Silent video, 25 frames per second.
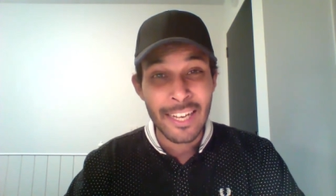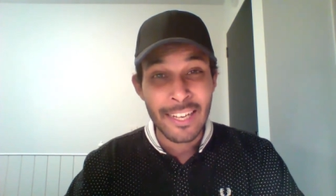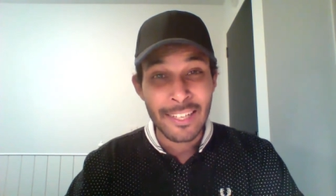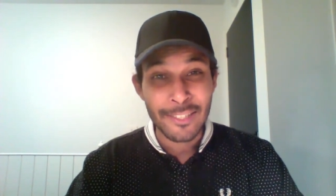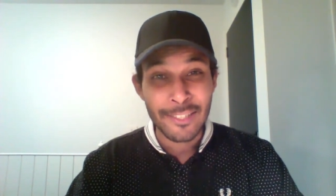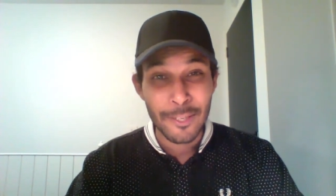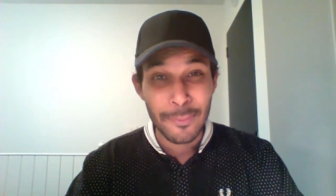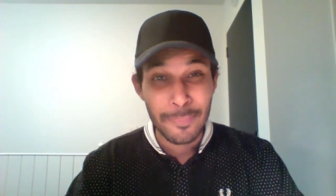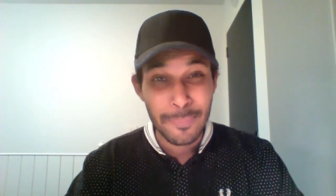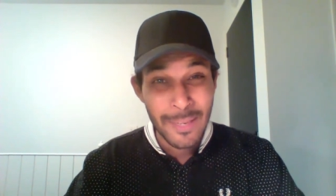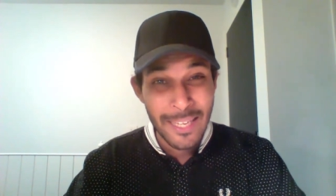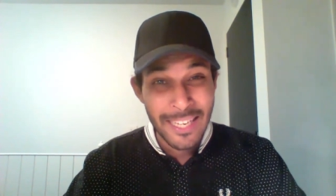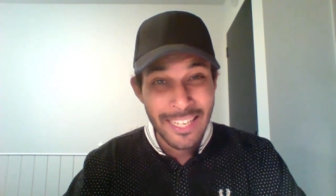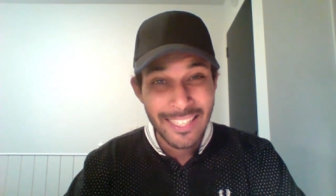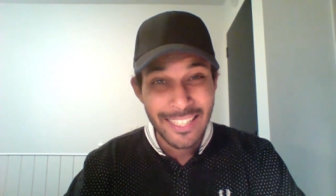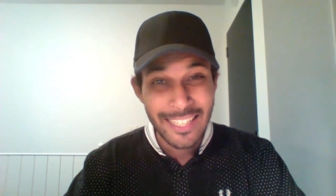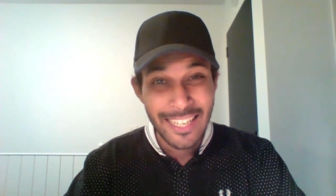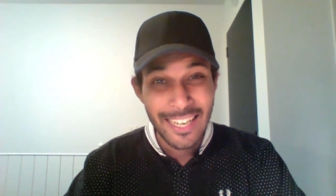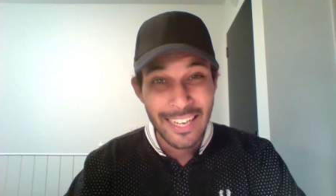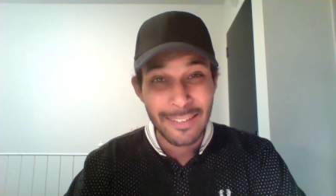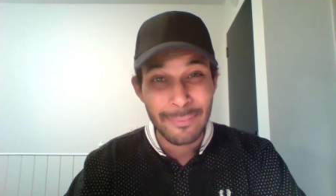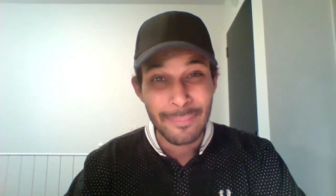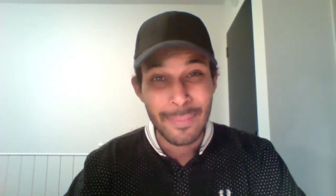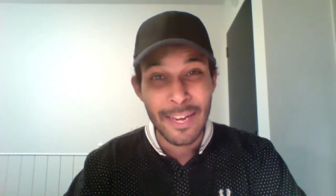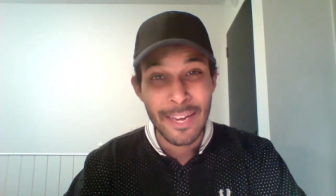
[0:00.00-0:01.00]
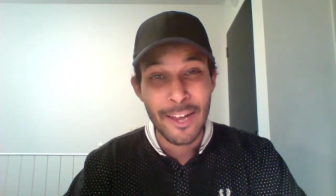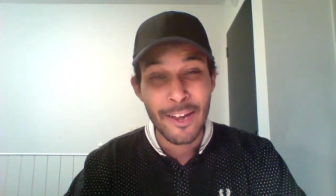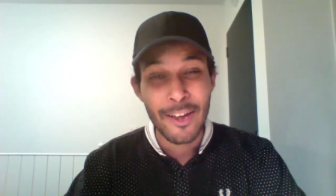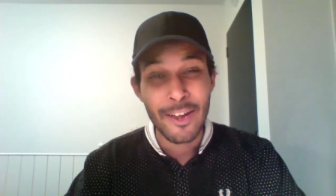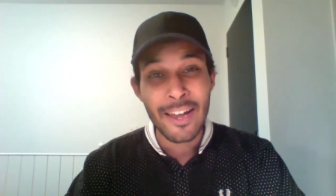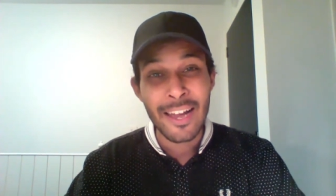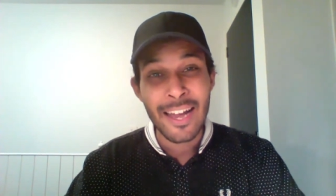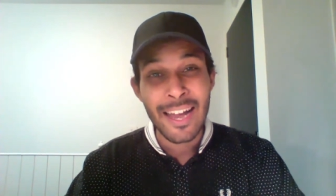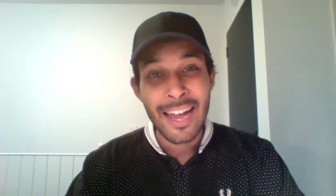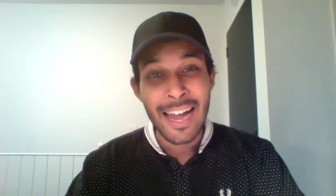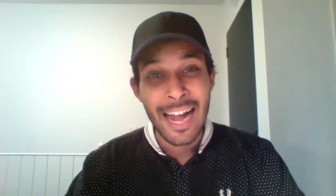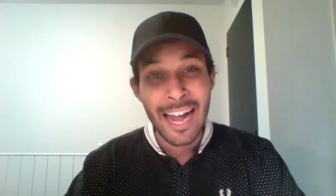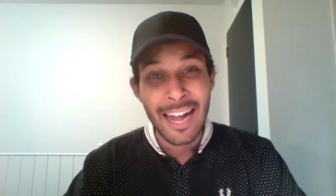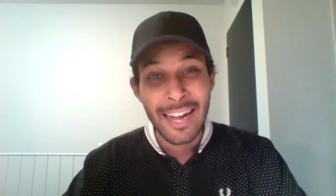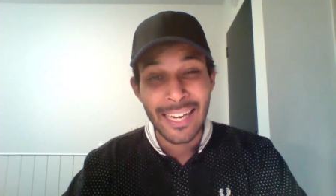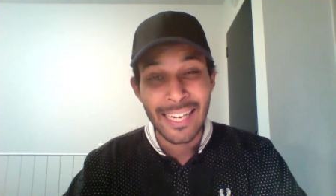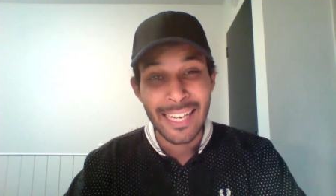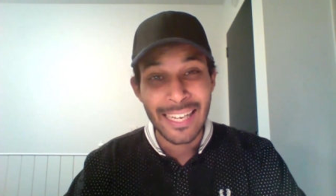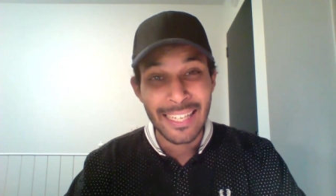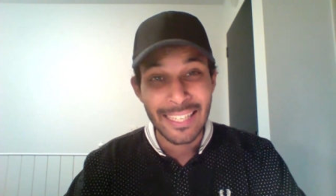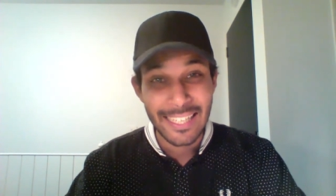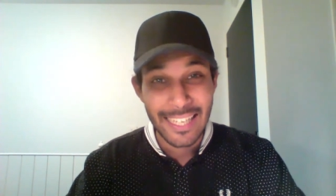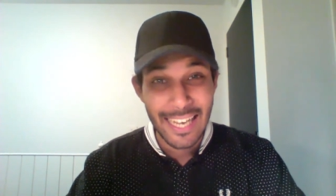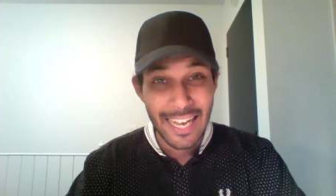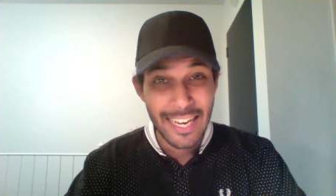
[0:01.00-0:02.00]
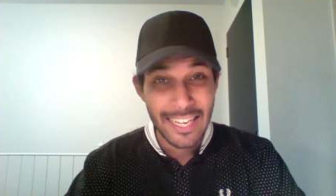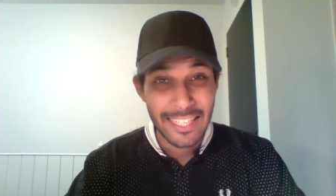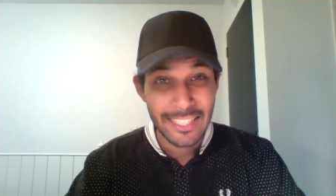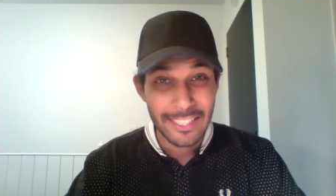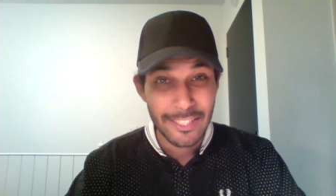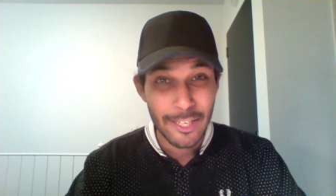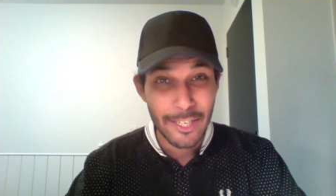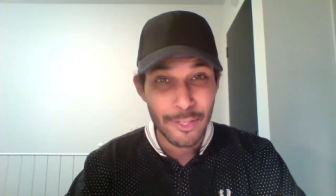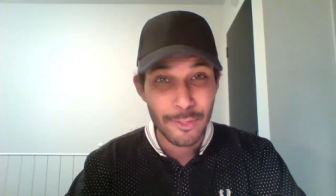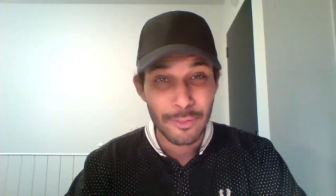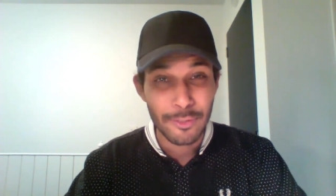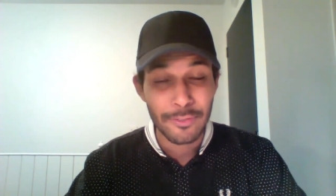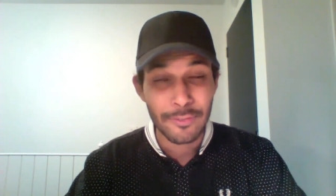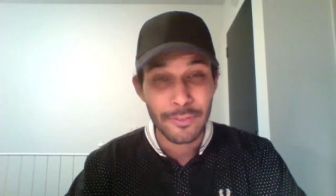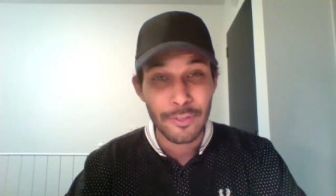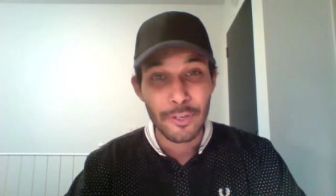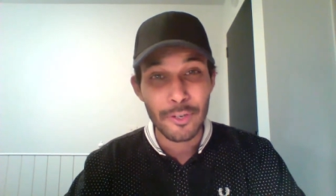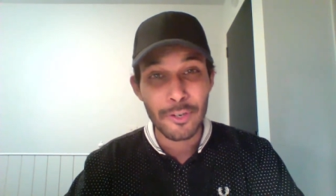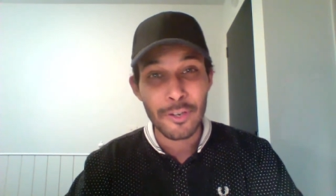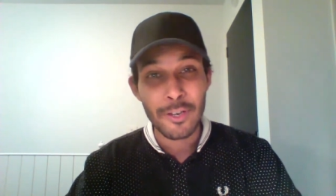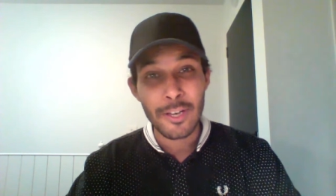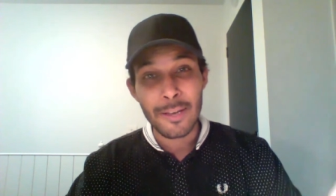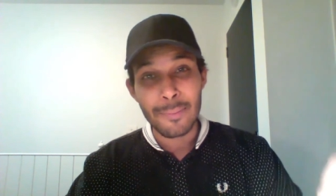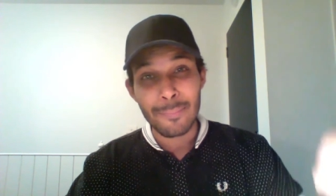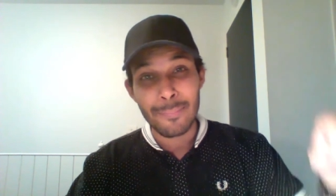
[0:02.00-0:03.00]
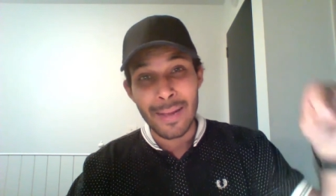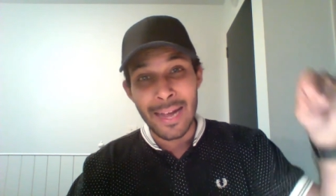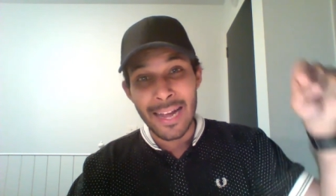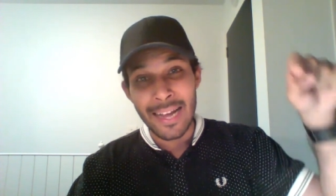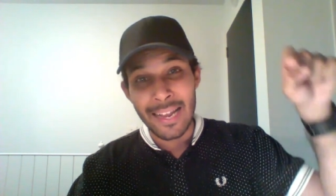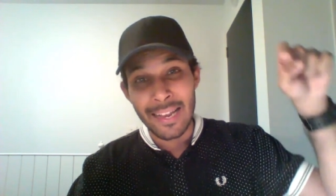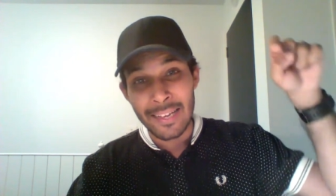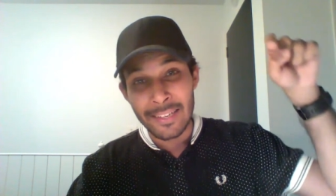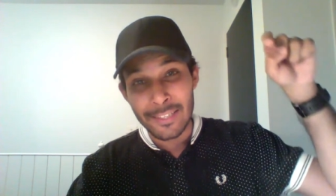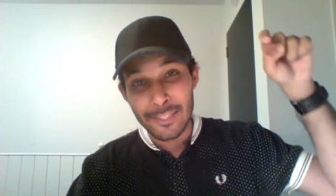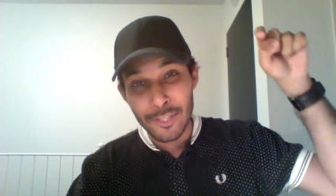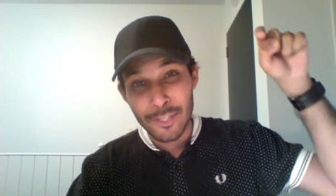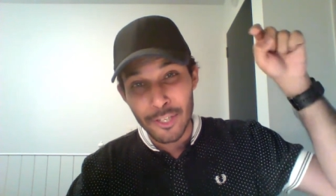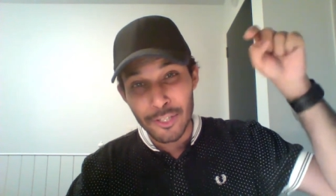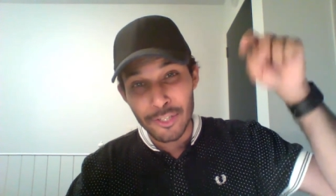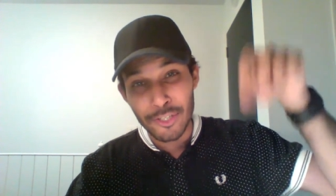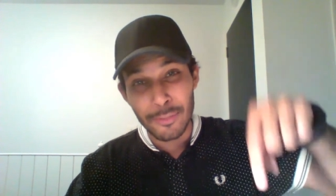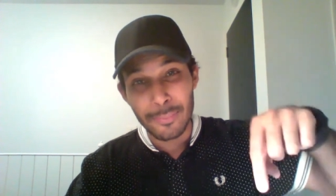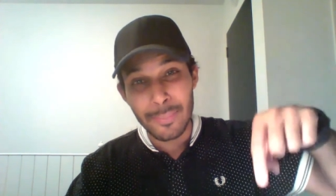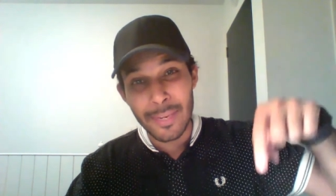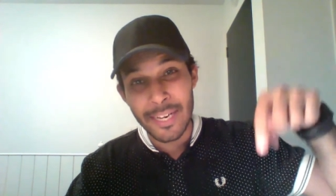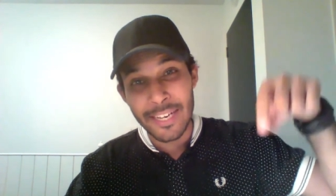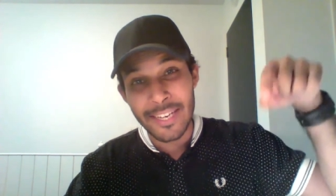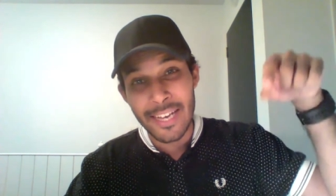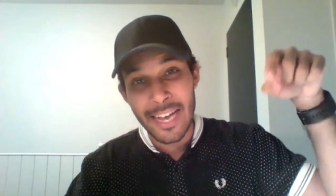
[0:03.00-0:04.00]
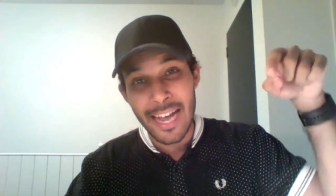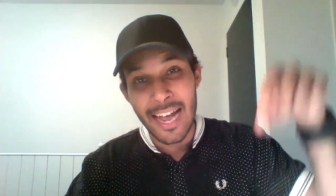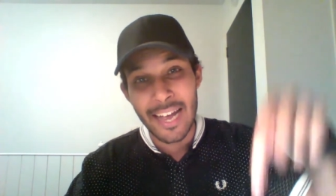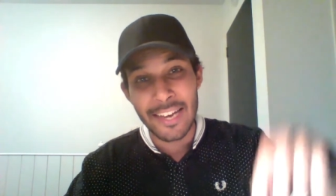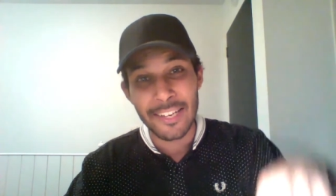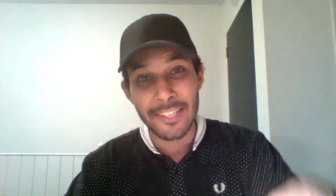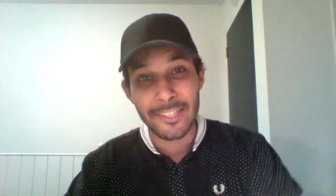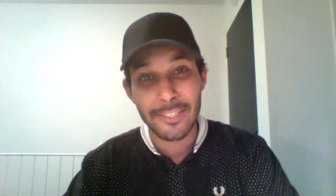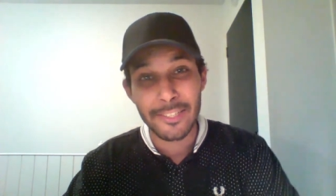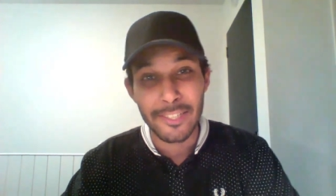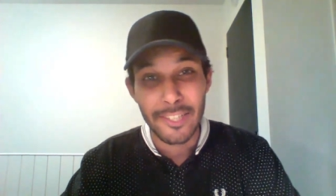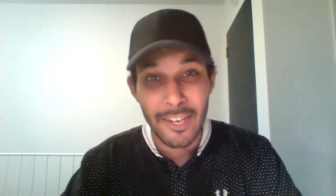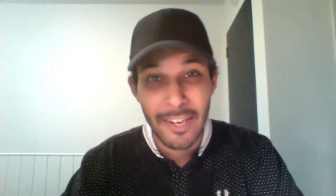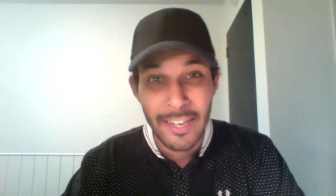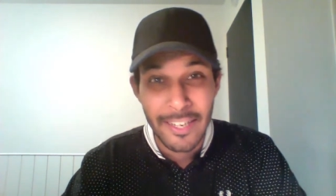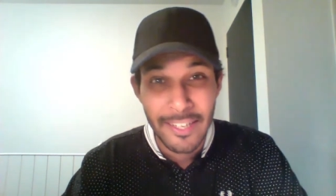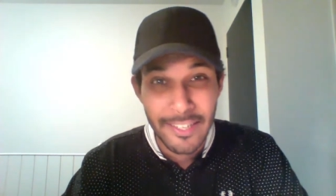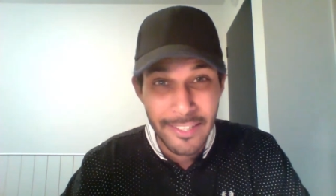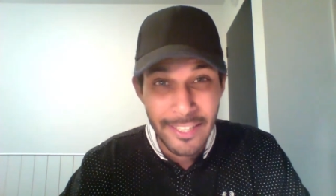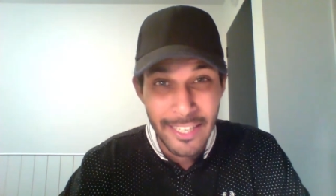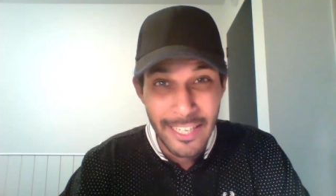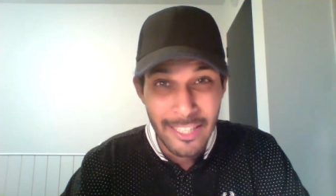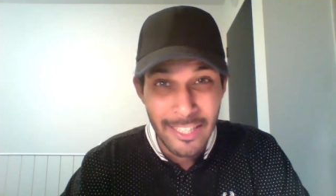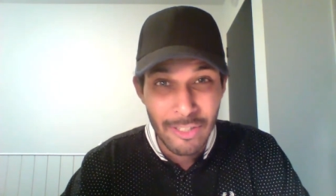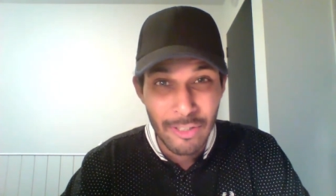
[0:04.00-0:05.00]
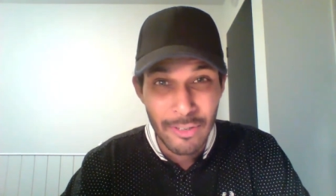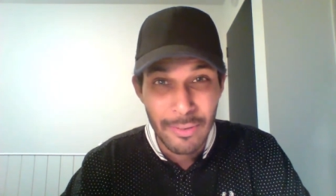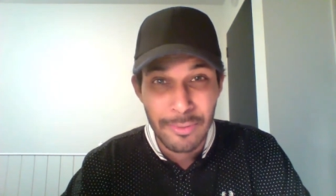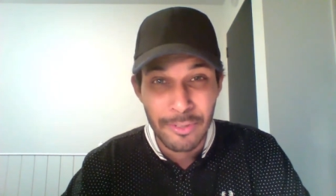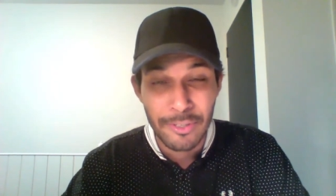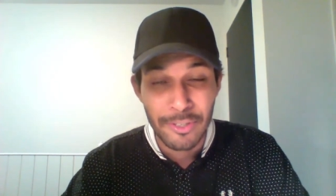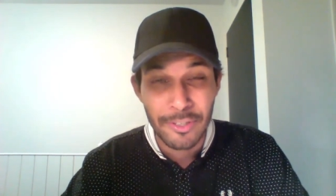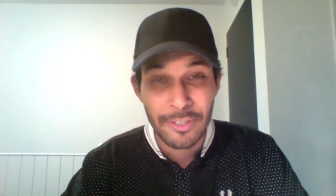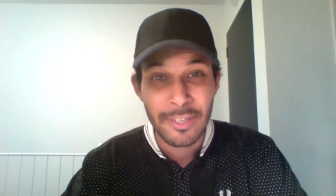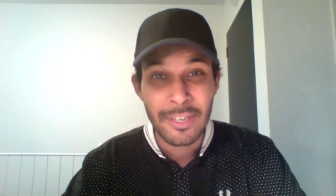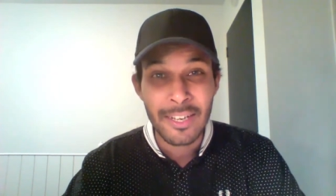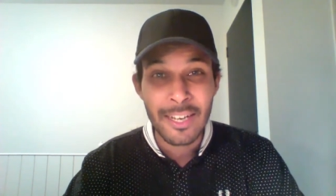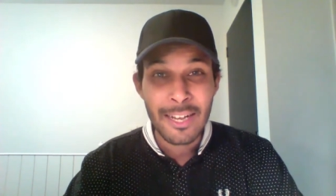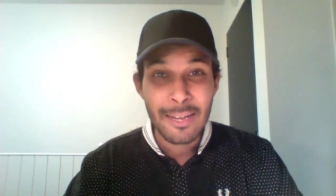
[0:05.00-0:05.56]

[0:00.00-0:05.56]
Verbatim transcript: So please let me know how I can get in touch with you my uh, social media handles are in the description.